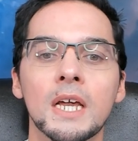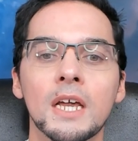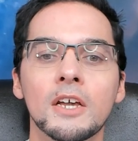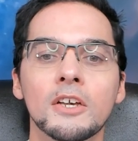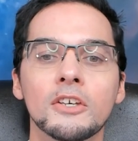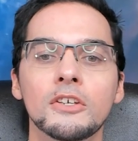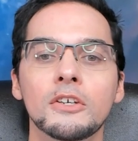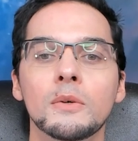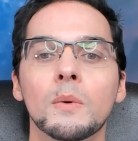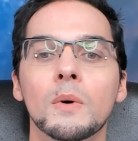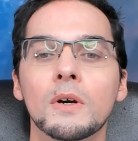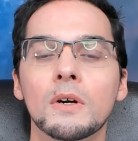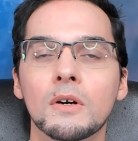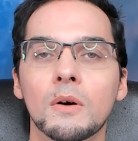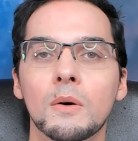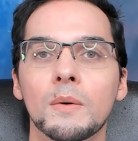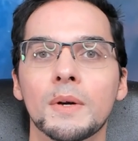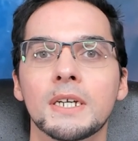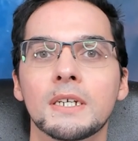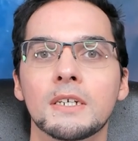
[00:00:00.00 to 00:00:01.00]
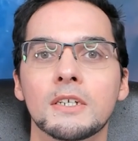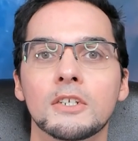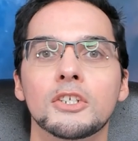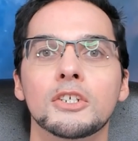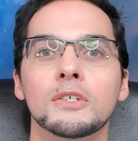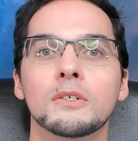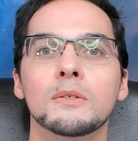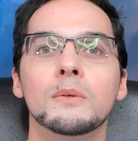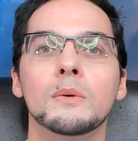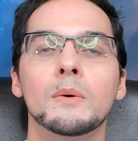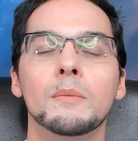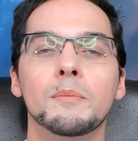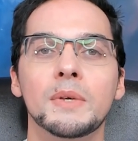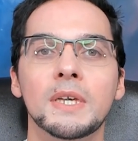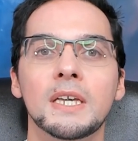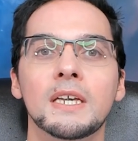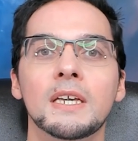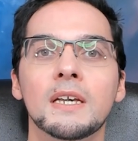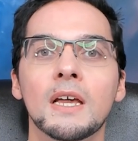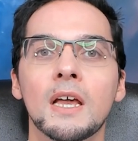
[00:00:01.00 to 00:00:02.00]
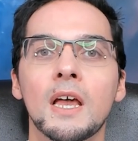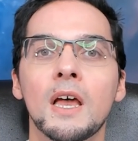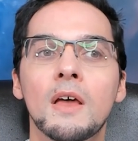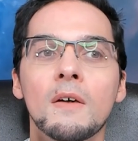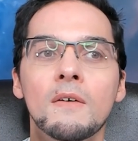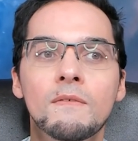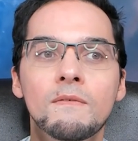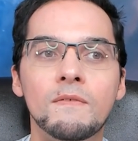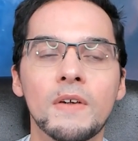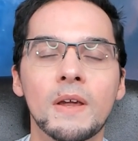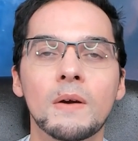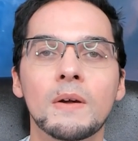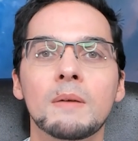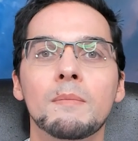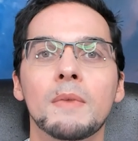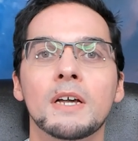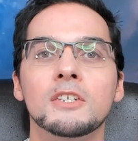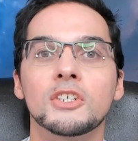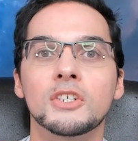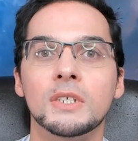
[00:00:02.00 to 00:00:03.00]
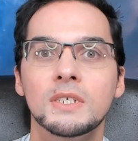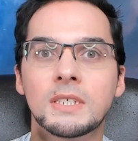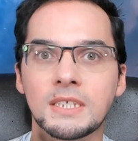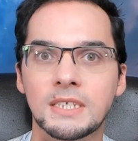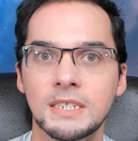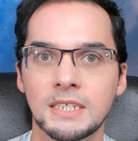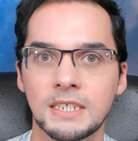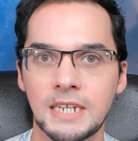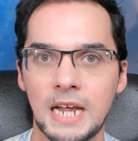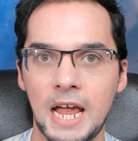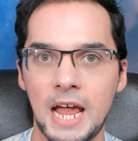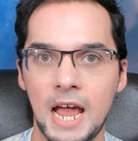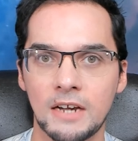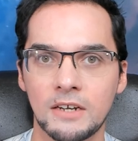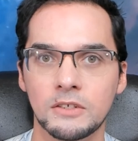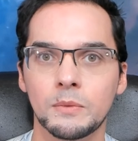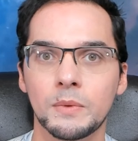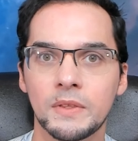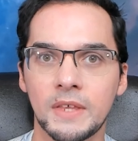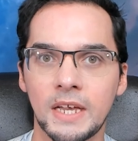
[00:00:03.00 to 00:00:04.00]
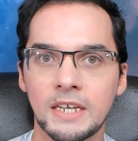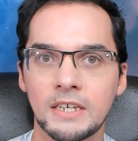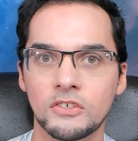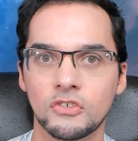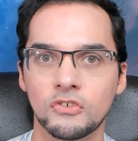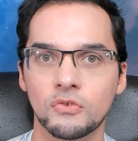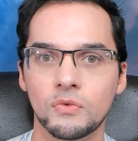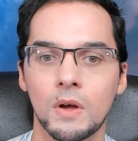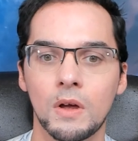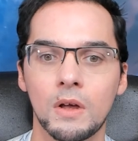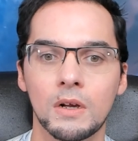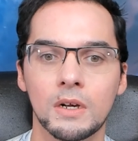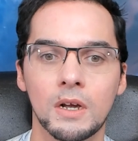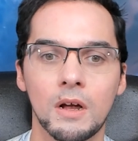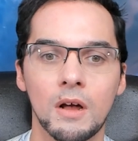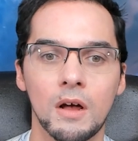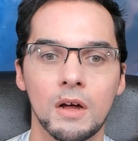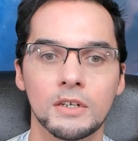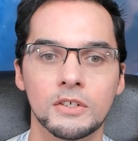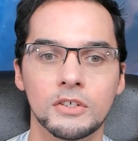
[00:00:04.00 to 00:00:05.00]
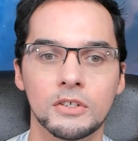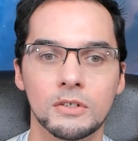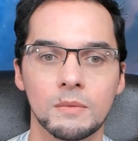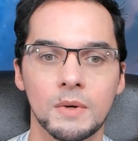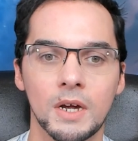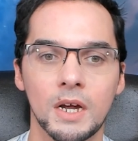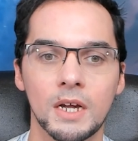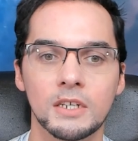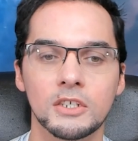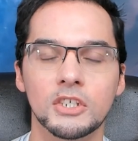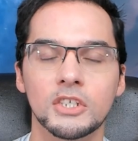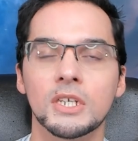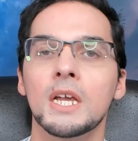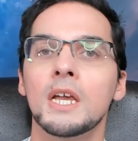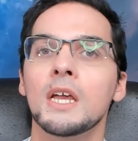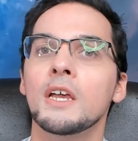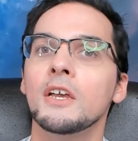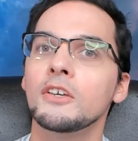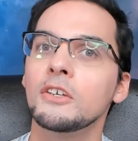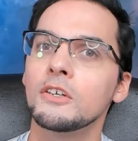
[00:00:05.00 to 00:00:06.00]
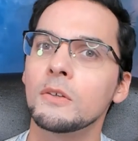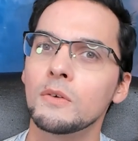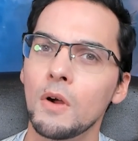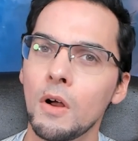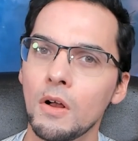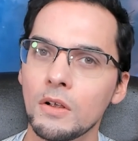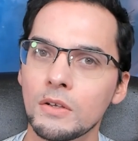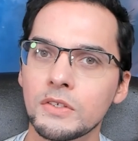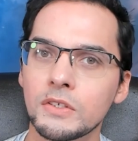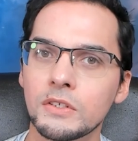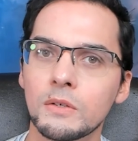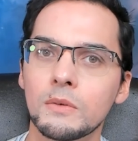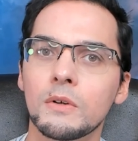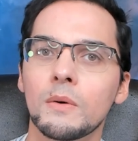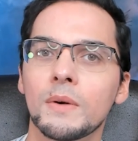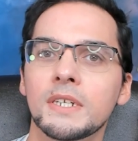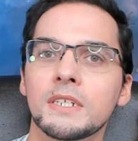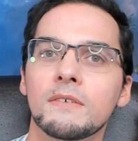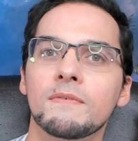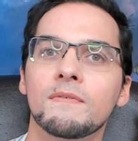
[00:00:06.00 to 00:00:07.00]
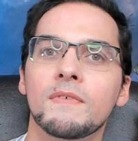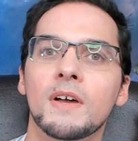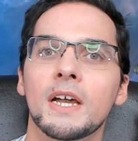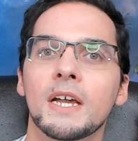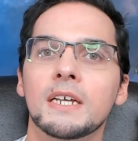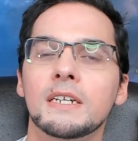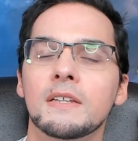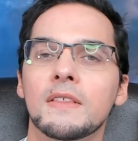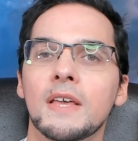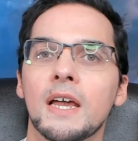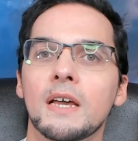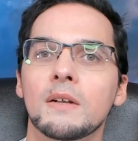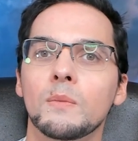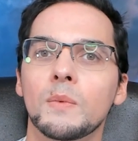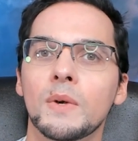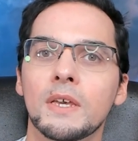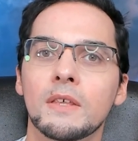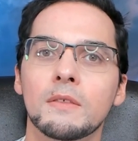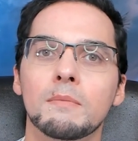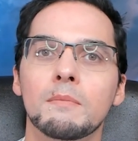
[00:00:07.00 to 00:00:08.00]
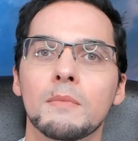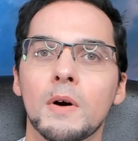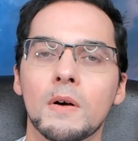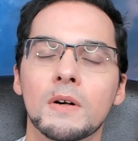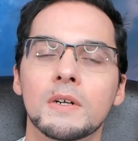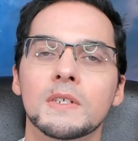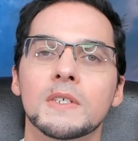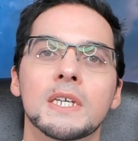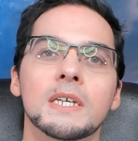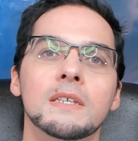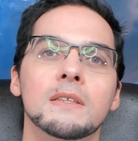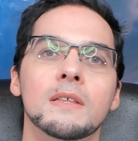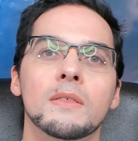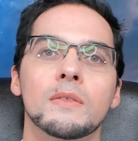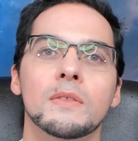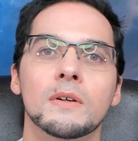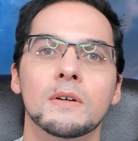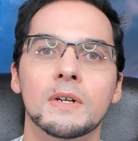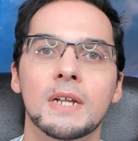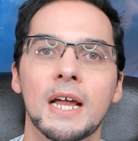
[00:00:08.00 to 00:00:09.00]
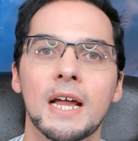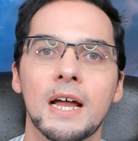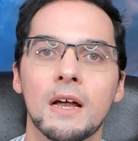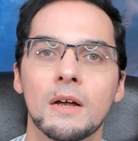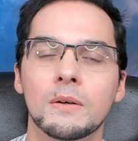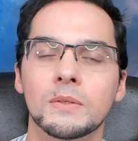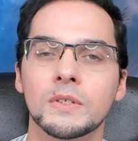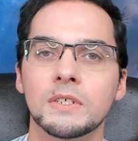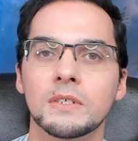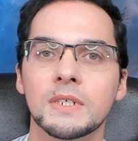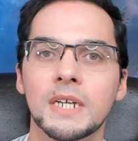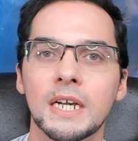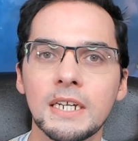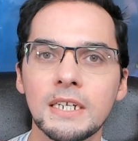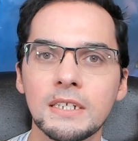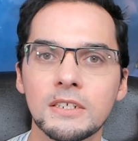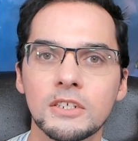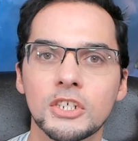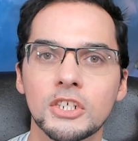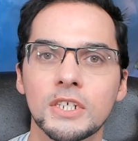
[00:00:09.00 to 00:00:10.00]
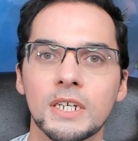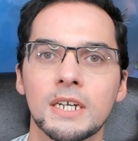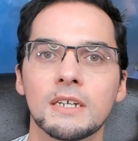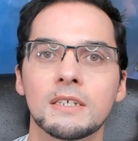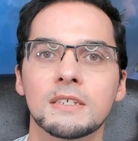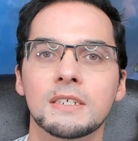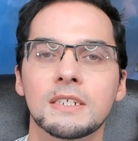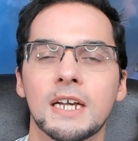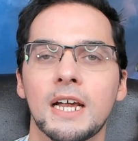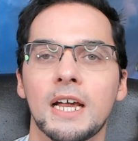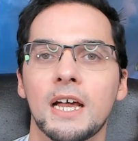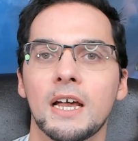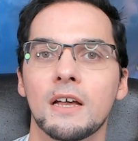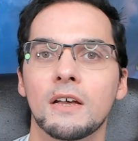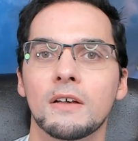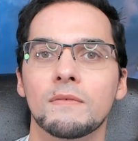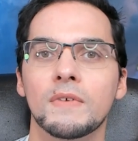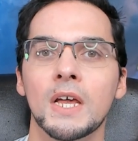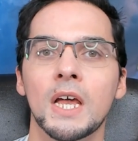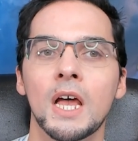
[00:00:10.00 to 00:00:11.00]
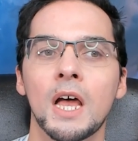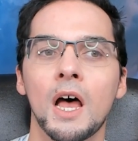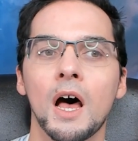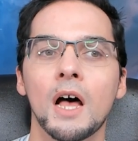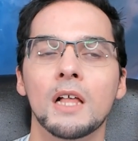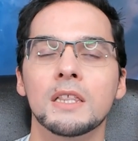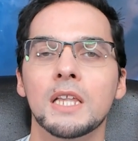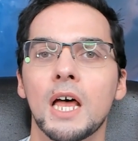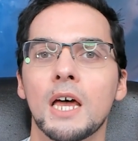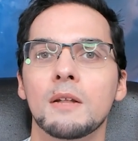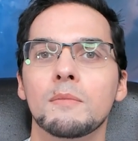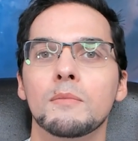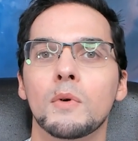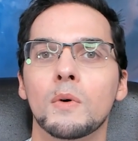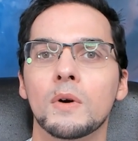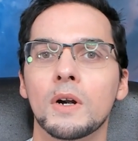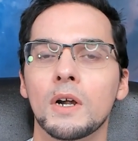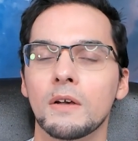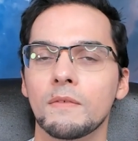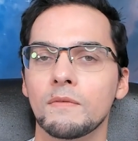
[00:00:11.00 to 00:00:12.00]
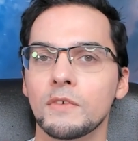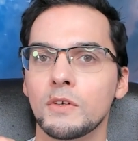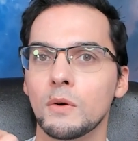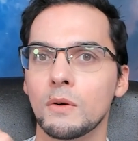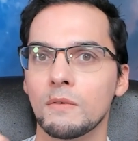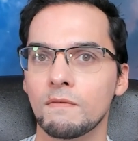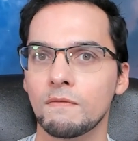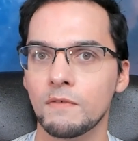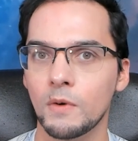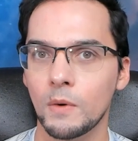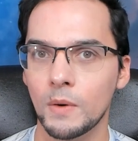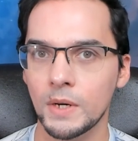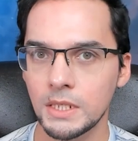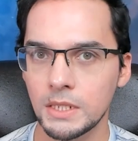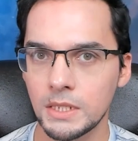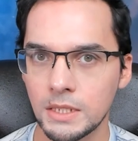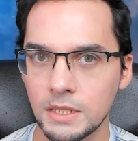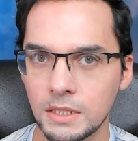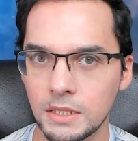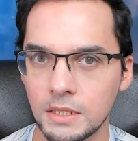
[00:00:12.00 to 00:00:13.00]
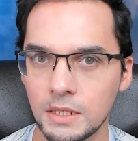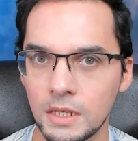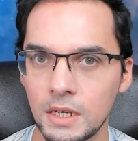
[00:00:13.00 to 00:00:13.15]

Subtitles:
you are going to be very much stacked with a strong entourage. You're also going to find that with Mars in the third house, you're getting a chance to have a lot more of your voice,